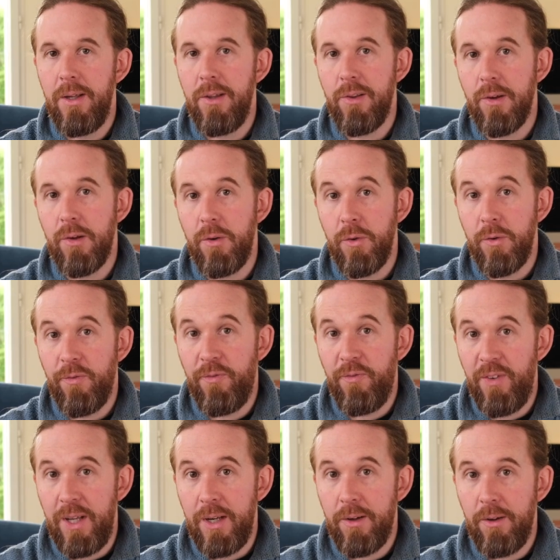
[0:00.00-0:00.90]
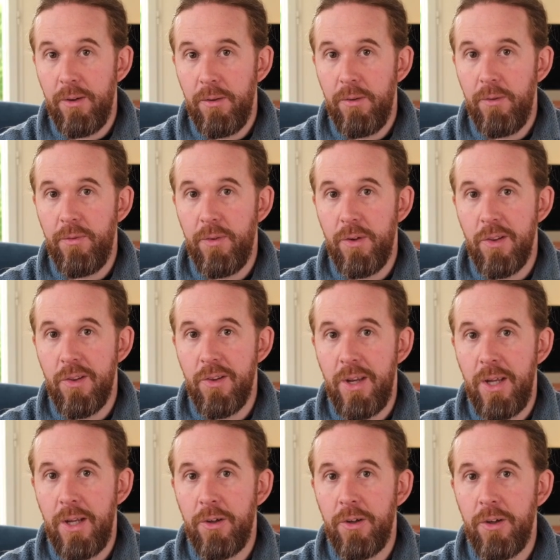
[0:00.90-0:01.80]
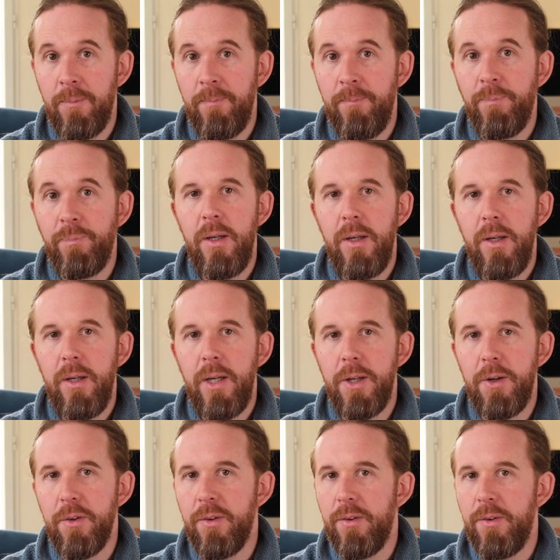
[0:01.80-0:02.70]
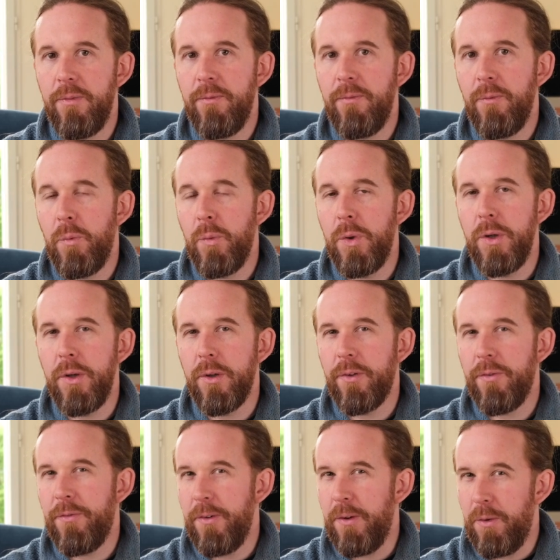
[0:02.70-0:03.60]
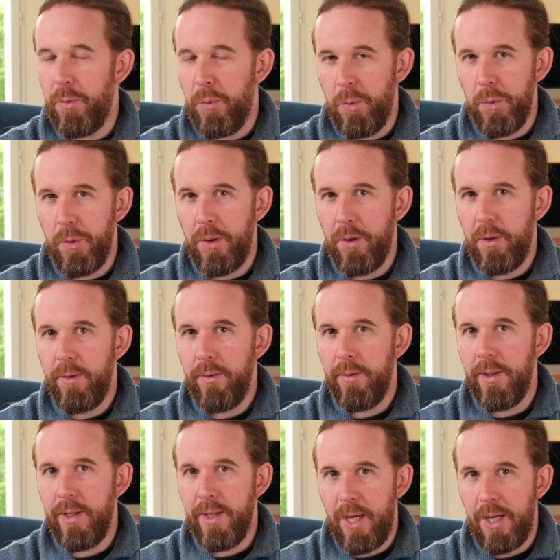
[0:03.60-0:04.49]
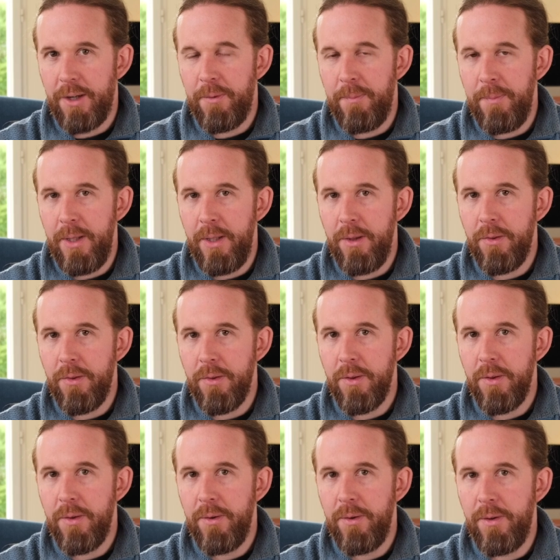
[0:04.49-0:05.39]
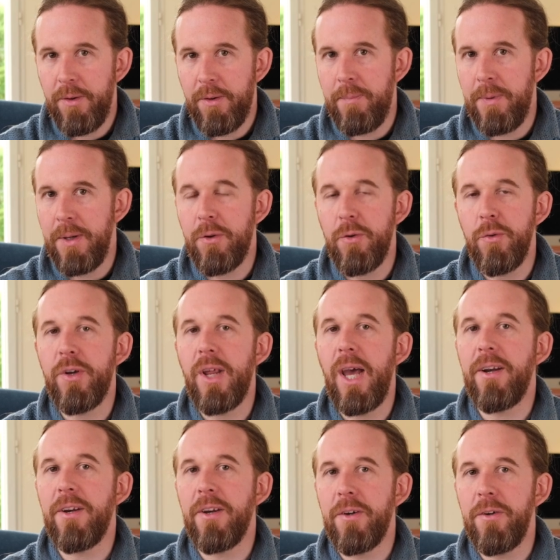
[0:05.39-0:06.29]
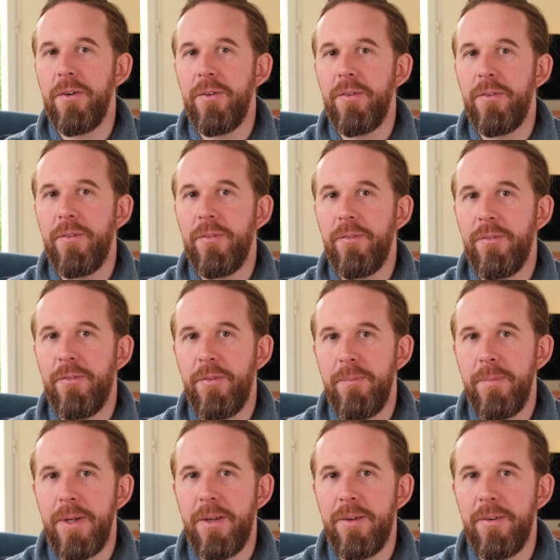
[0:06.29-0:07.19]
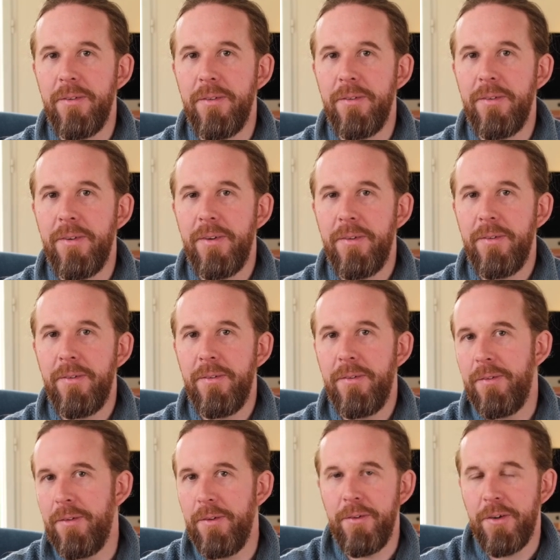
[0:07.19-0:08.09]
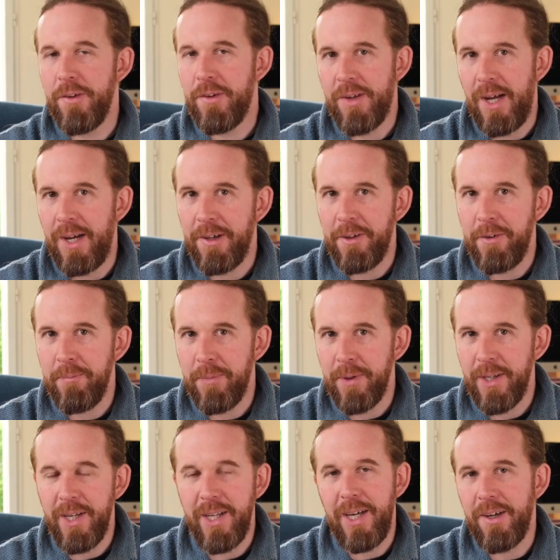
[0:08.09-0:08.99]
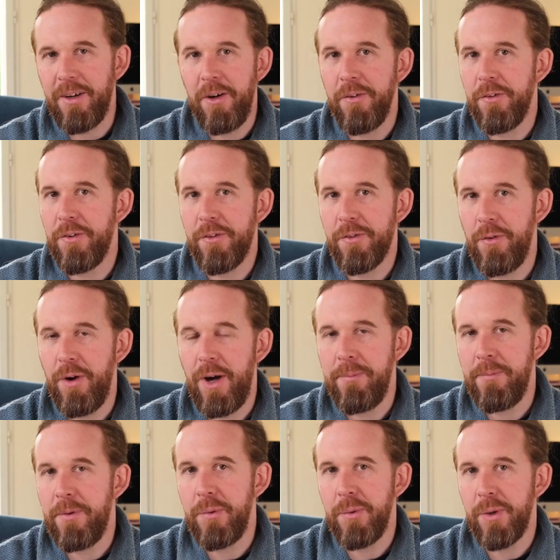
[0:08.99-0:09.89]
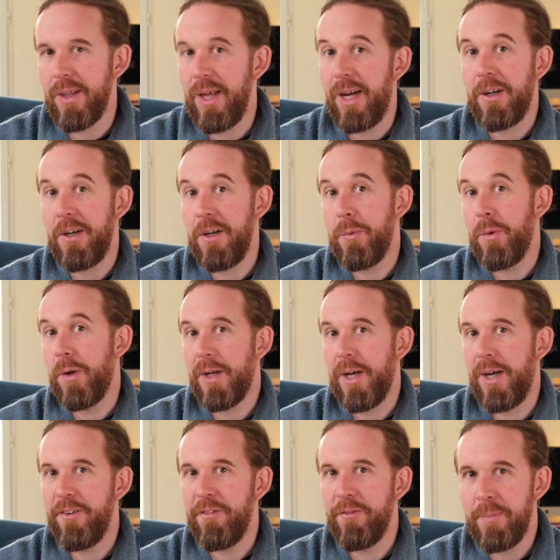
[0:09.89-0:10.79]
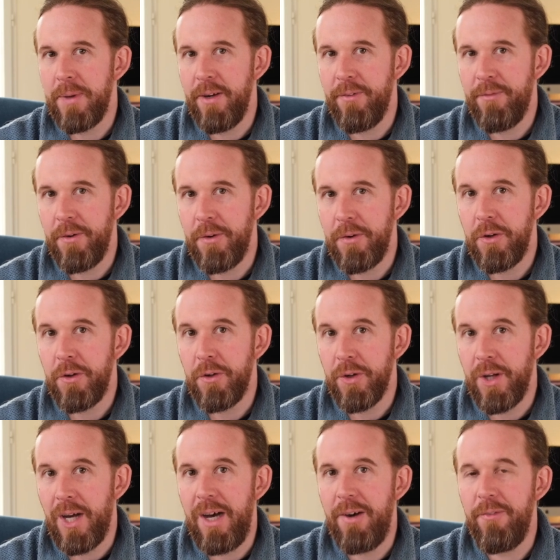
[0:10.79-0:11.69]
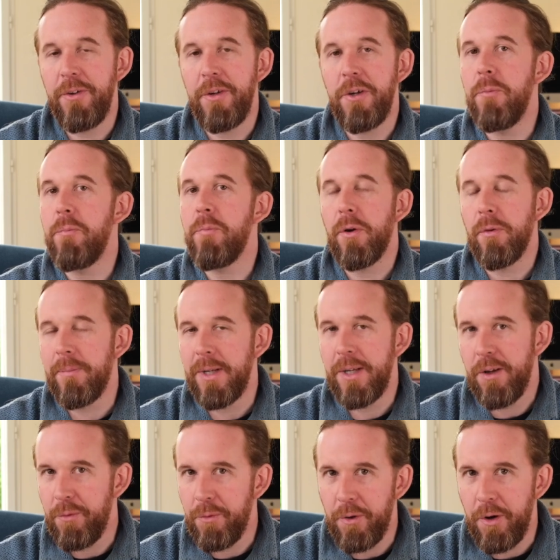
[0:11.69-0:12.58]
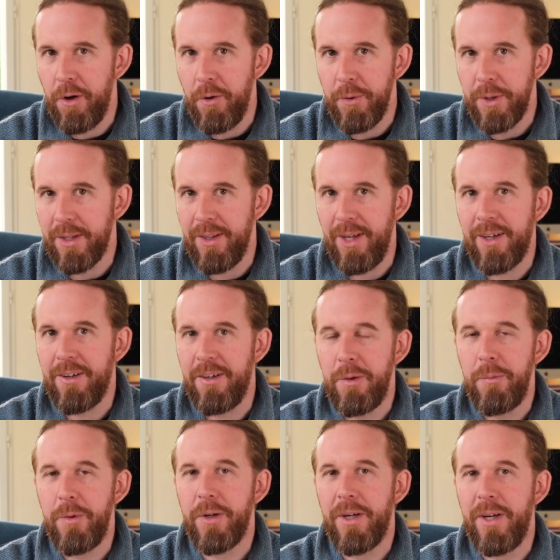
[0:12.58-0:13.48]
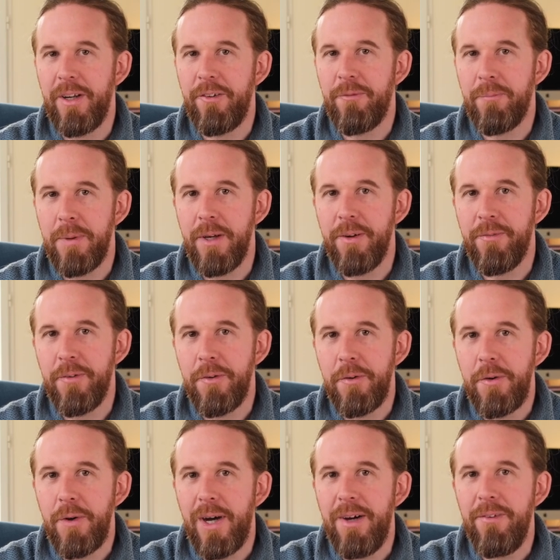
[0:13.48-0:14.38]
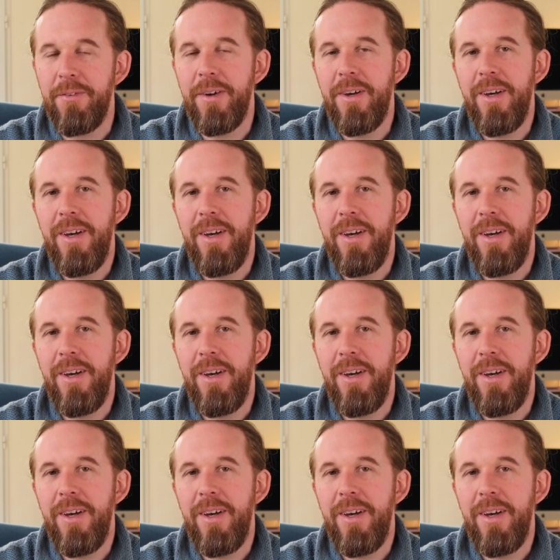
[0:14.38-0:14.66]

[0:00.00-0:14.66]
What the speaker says: is a good fit for the stitch. It doesn't work for all anatomies. It's a bit too technical for me to understand completely. I can't describe to you exactly what kind of PFO you should have, and you probably don't know exactly what kind of PFO you have.